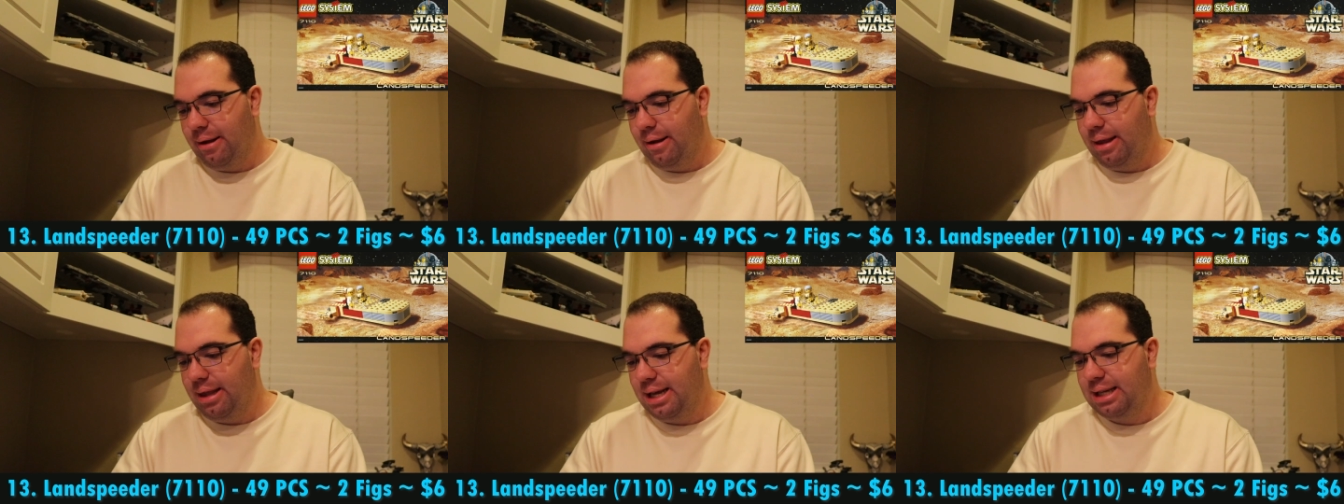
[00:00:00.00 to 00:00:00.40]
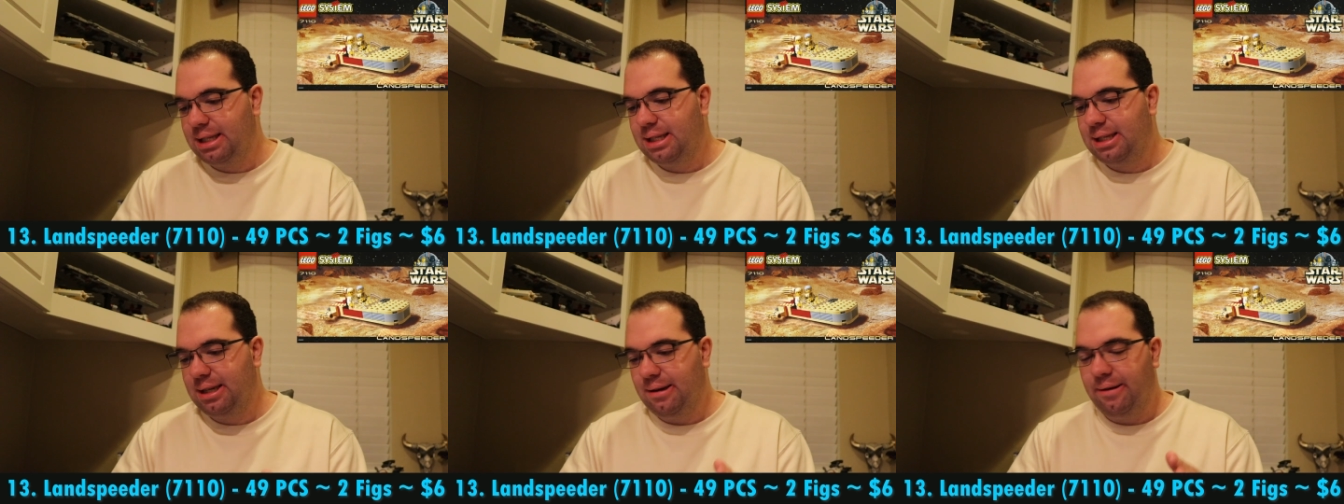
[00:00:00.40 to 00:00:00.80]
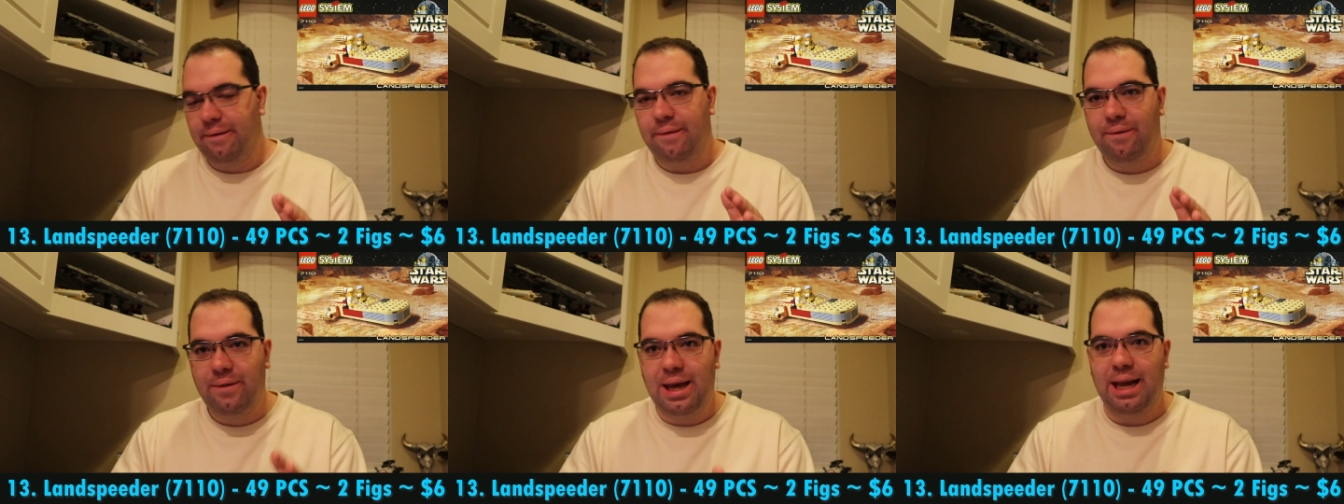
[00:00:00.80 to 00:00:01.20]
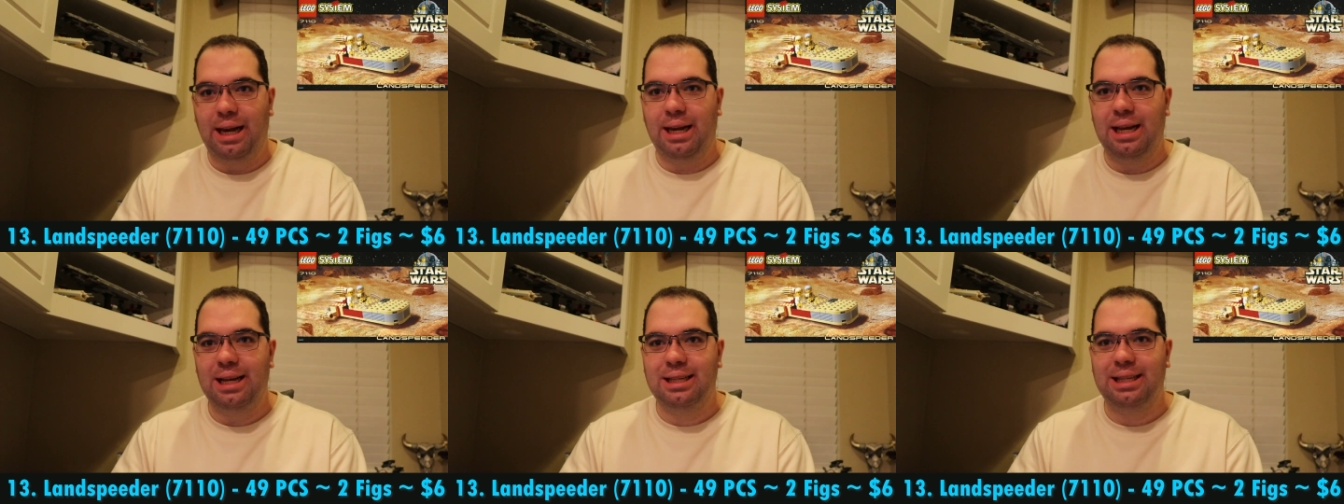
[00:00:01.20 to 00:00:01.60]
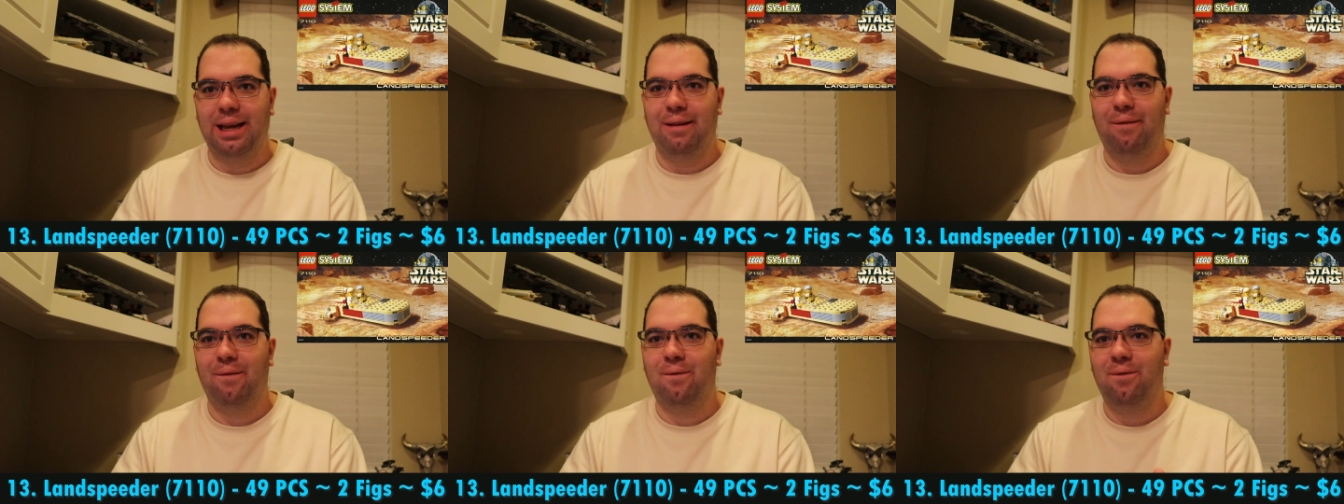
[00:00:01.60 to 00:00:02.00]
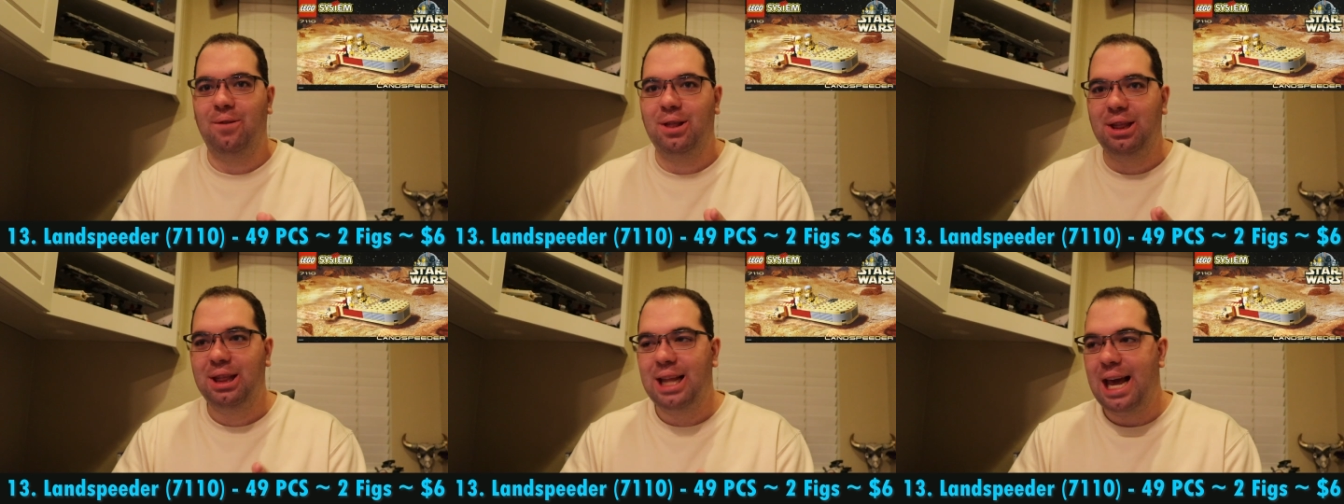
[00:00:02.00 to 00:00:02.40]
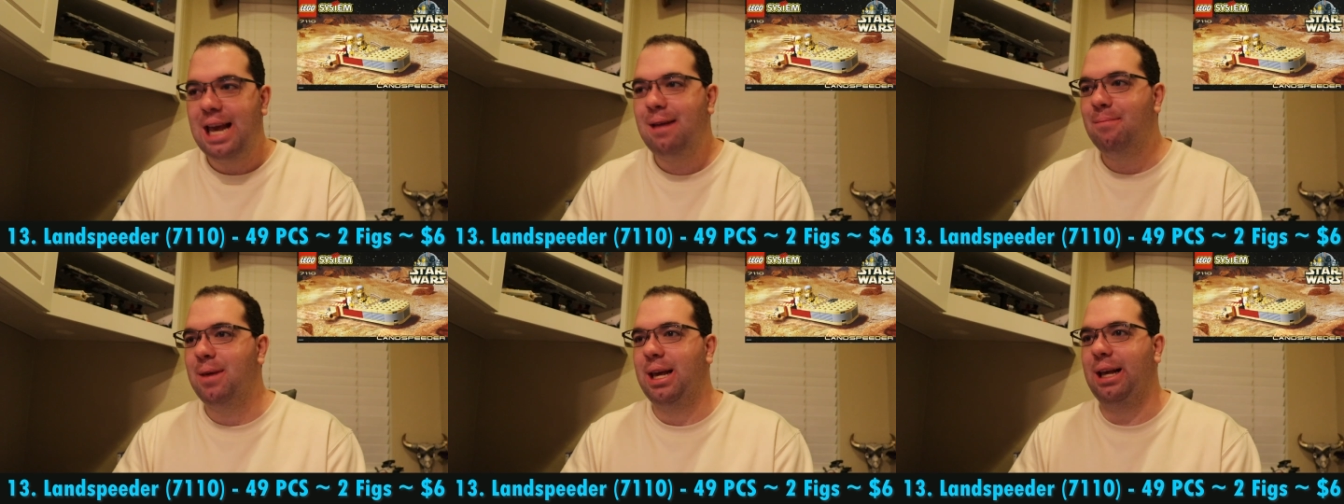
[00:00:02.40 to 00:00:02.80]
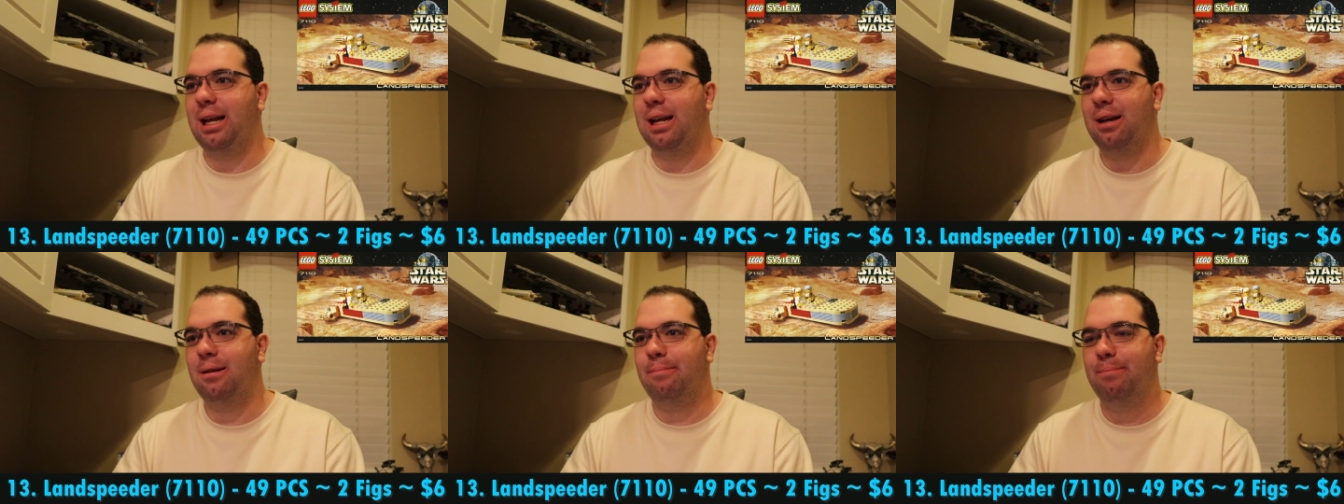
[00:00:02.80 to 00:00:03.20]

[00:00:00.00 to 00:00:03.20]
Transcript: this thing is a flaming